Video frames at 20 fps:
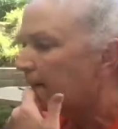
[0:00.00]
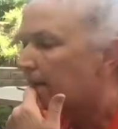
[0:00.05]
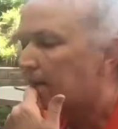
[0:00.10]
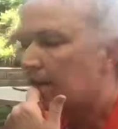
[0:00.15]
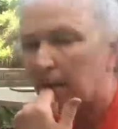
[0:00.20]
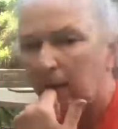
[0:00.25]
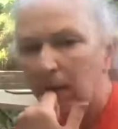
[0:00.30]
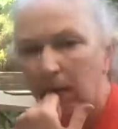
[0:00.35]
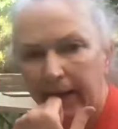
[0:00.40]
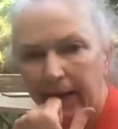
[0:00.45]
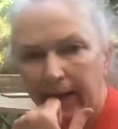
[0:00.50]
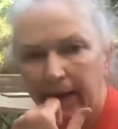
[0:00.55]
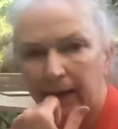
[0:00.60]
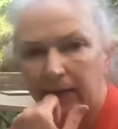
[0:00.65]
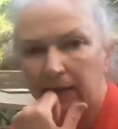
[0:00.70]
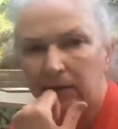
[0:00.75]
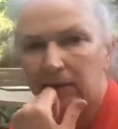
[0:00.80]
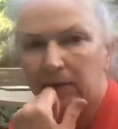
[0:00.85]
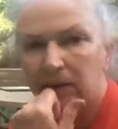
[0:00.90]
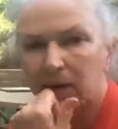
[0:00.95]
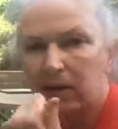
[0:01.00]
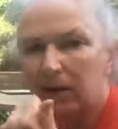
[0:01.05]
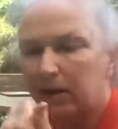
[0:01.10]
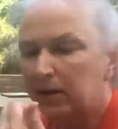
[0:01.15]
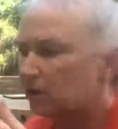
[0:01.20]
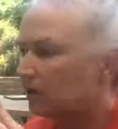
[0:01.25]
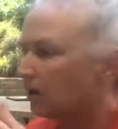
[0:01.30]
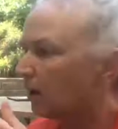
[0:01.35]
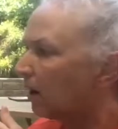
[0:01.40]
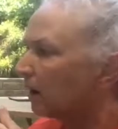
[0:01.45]
okay, now let's
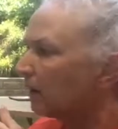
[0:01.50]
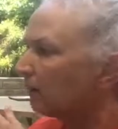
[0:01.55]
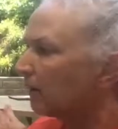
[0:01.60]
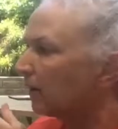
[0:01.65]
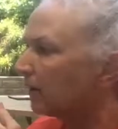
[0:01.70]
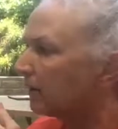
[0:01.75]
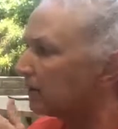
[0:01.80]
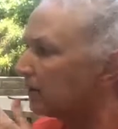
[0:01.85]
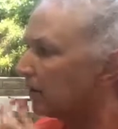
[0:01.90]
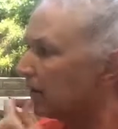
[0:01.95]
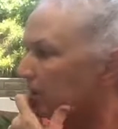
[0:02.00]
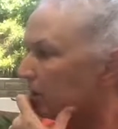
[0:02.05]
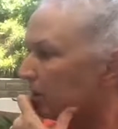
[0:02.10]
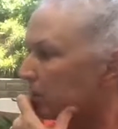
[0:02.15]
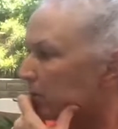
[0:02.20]
talk about damage